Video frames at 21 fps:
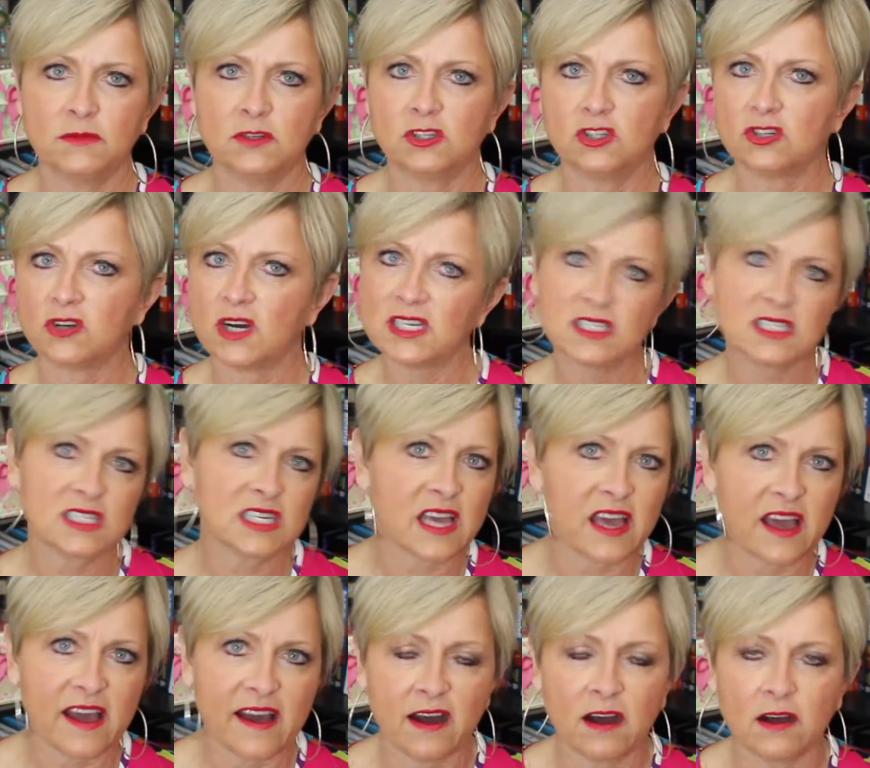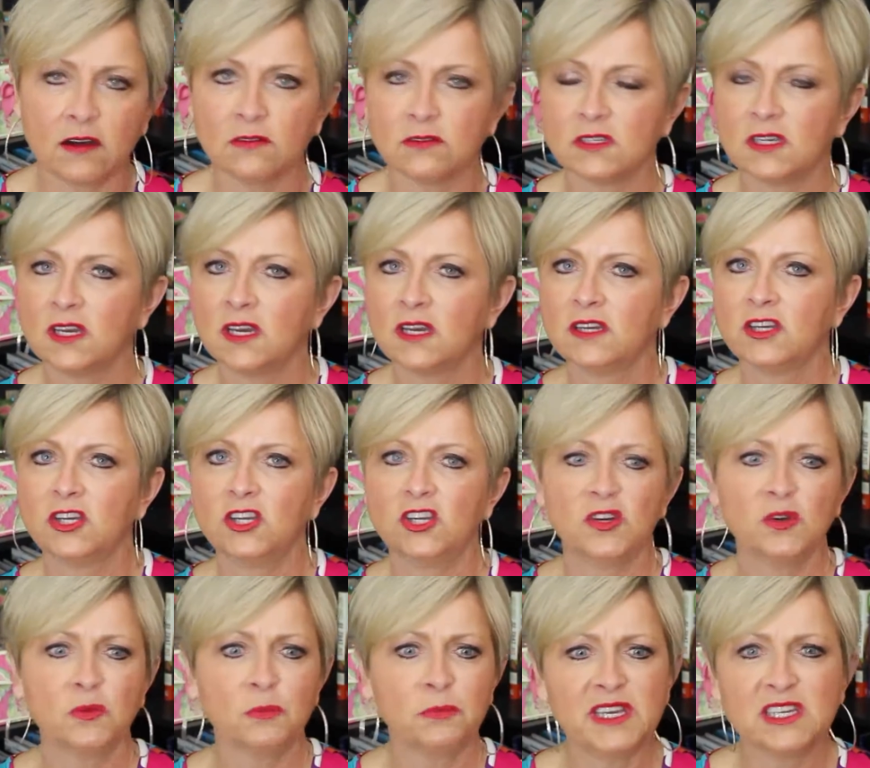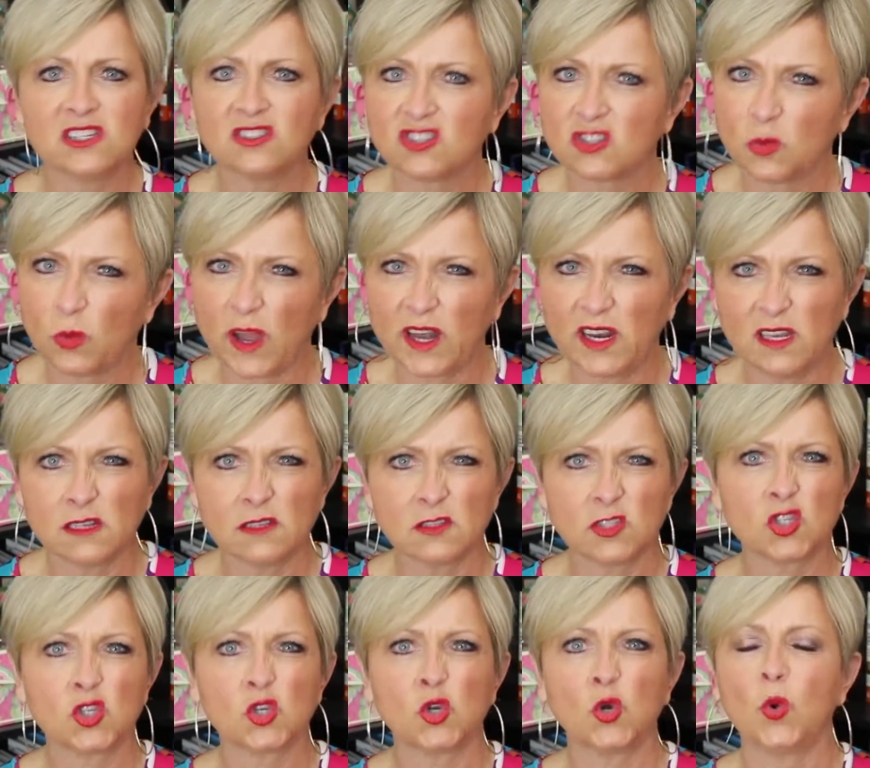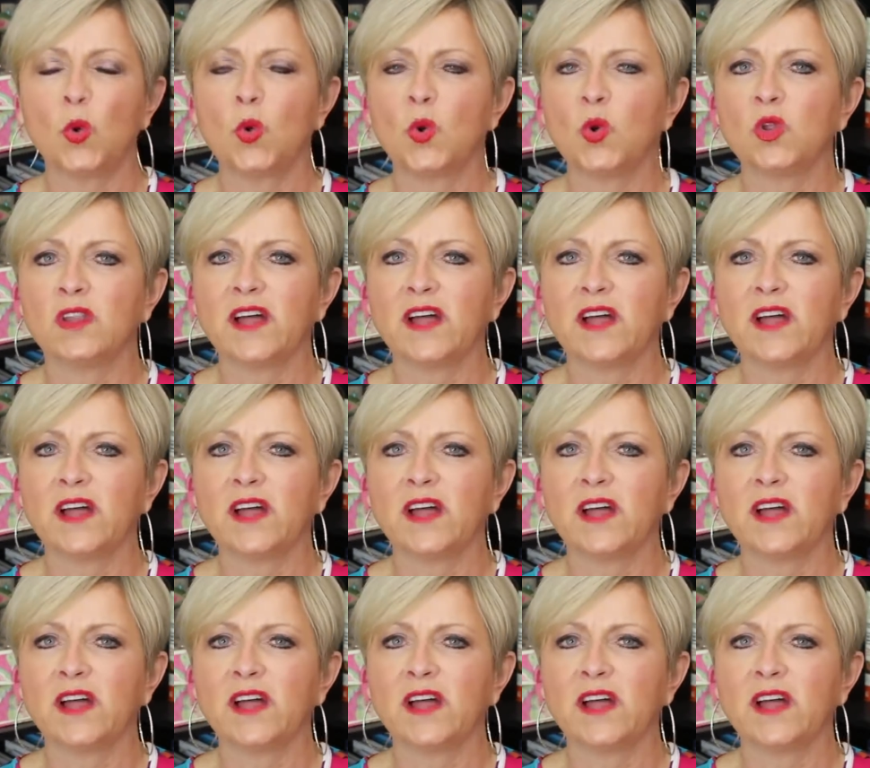dressing out, you know, being sweaty at school.